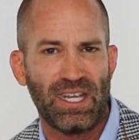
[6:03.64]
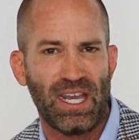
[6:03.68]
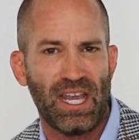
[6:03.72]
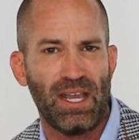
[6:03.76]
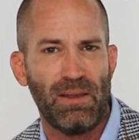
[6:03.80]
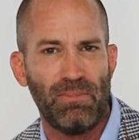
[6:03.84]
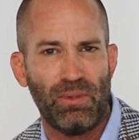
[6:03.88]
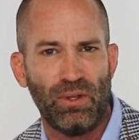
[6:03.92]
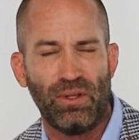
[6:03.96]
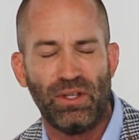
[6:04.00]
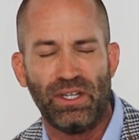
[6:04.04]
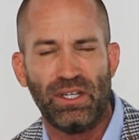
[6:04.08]

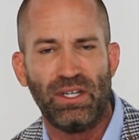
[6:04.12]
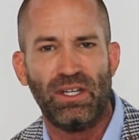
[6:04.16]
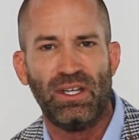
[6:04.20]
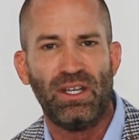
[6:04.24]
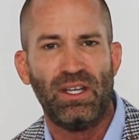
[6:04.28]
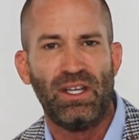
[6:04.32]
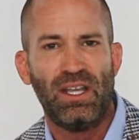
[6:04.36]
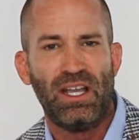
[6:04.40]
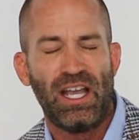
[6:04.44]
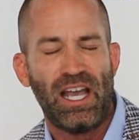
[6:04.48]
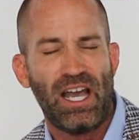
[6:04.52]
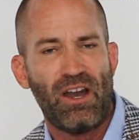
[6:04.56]
Table, and
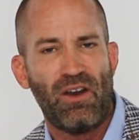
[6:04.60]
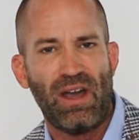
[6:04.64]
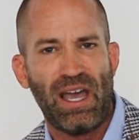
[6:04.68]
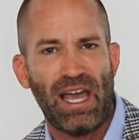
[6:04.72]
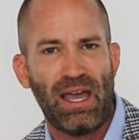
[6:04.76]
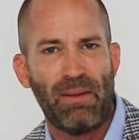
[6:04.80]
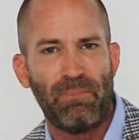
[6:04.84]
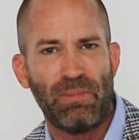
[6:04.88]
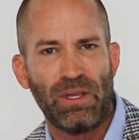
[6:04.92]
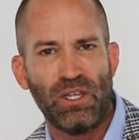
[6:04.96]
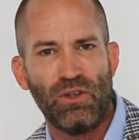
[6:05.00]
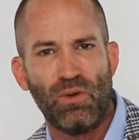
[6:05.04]
how
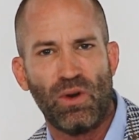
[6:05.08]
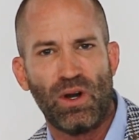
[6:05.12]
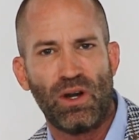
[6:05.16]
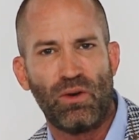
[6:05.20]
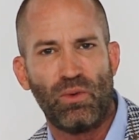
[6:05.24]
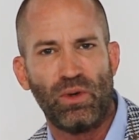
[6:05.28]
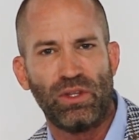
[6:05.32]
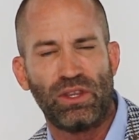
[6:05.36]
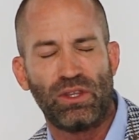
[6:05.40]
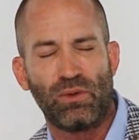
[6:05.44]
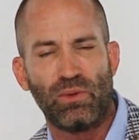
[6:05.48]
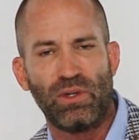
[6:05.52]
happy you are
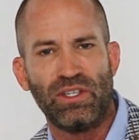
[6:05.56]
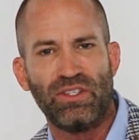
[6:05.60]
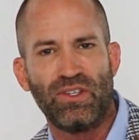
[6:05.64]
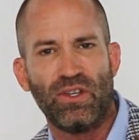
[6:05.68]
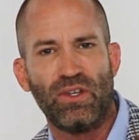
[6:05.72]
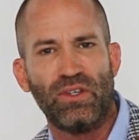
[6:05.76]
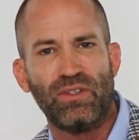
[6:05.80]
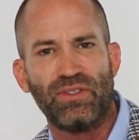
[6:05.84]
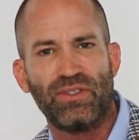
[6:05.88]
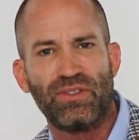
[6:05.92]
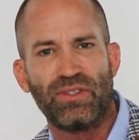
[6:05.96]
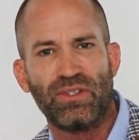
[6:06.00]
with the
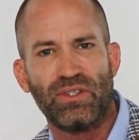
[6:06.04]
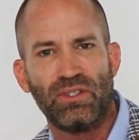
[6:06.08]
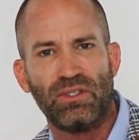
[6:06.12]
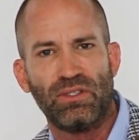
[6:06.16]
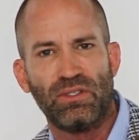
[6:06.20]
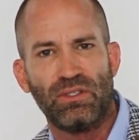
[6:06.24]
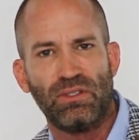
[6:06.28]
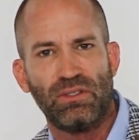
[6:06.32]
results?